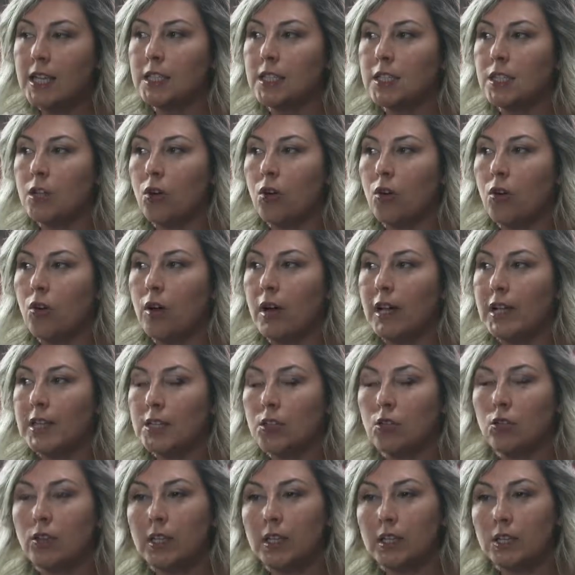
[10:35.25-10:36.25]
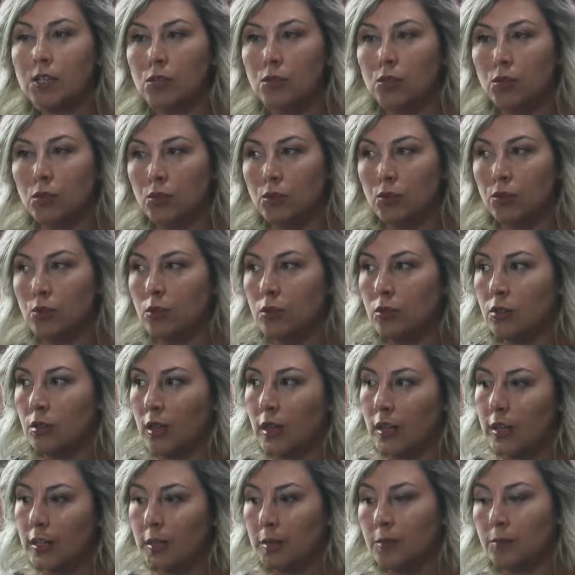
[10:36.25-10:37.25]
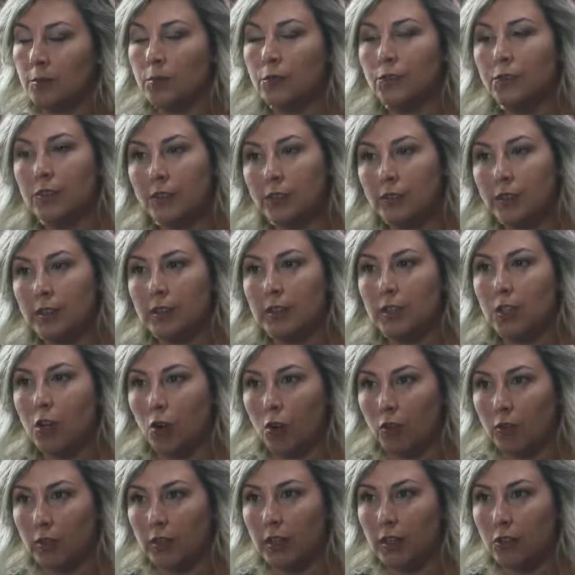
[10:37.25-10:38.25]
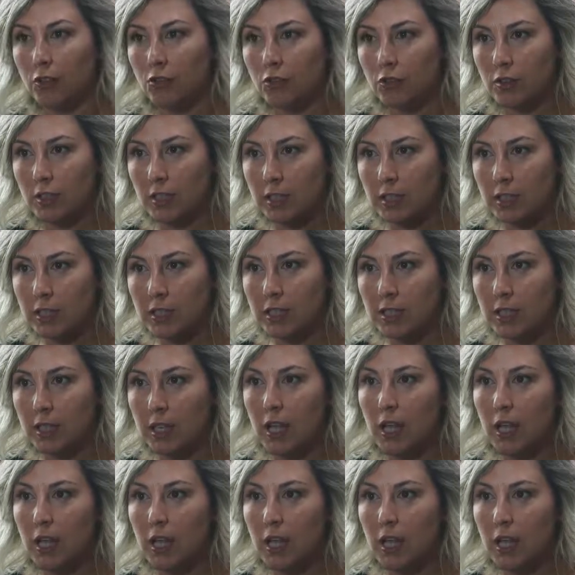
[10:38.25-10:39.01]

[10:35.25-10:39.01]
So as long as you fulfill the conditions,